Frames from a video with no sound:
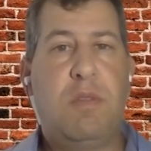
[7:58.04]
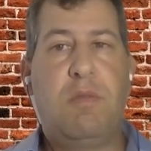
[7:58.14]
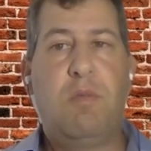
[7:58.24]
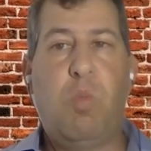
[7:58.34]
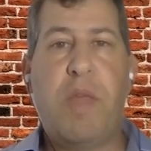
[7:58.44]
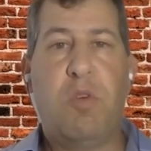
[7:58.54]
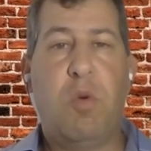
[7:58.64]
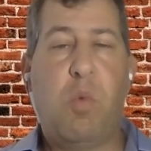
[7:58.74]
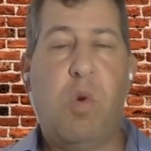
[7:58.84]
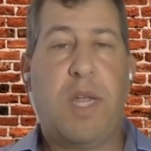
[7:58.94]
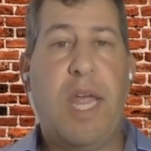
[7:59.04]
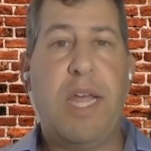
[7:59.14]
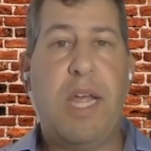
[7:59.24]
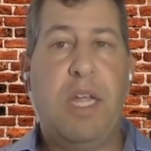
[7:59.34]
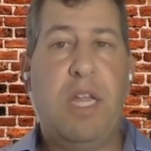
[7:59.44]
whether we're
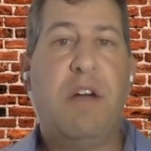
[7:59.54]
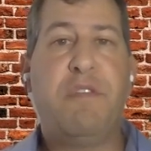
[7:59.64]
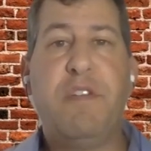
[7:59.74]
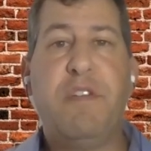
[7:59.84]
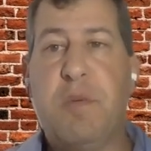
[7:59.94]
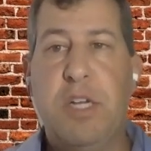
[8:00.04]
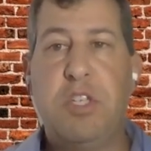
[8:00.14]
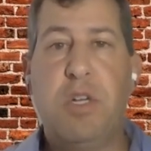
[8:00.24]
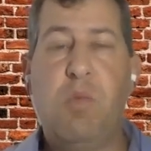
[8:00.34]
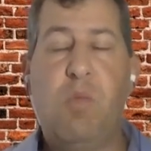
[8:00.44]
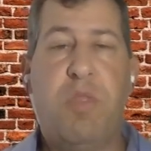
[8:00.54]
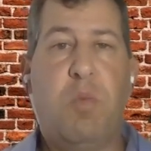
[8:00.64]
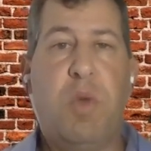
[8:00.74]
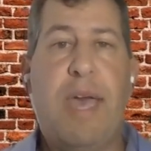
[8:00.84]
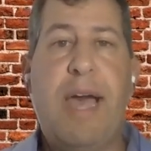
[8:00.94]
getting enough information, whether
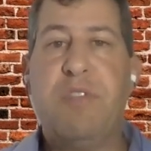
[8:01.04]
we have